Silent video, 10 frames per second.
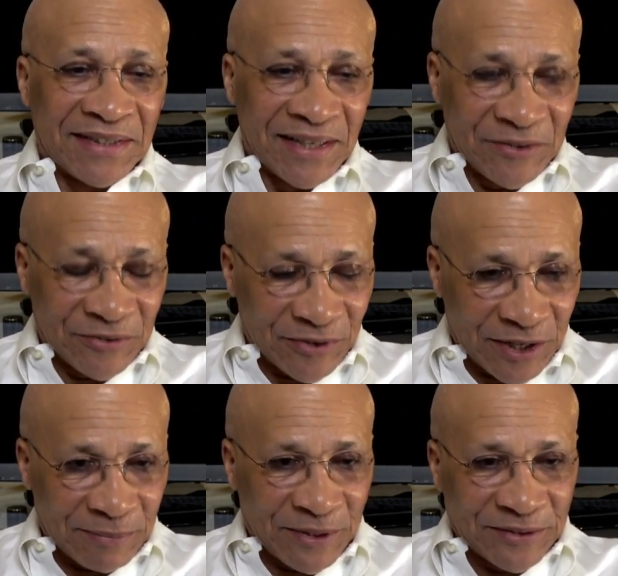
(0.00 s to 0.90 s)
Thank you
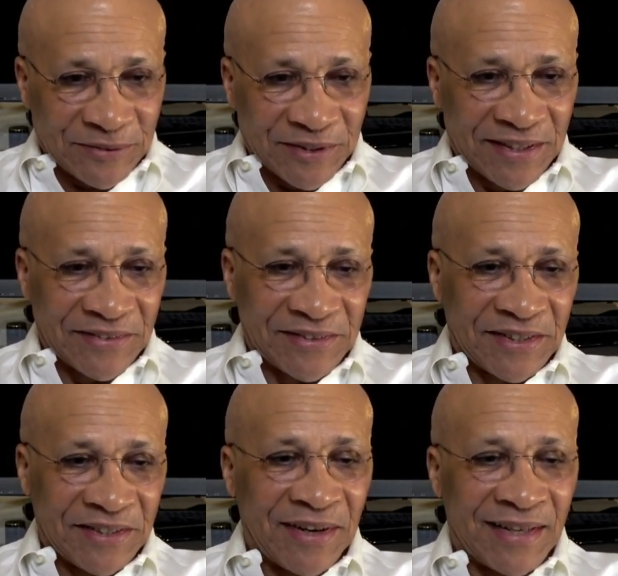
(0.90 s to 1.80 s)
very much for the
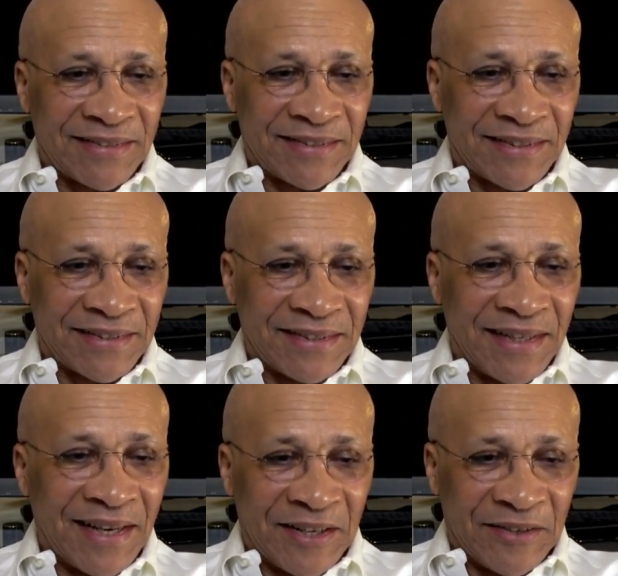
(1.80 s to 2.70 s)
generosity
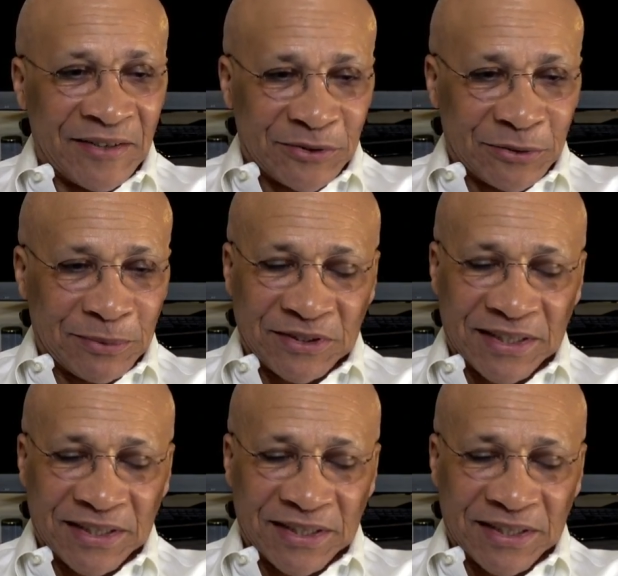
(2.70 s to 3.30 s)
and for the super chat.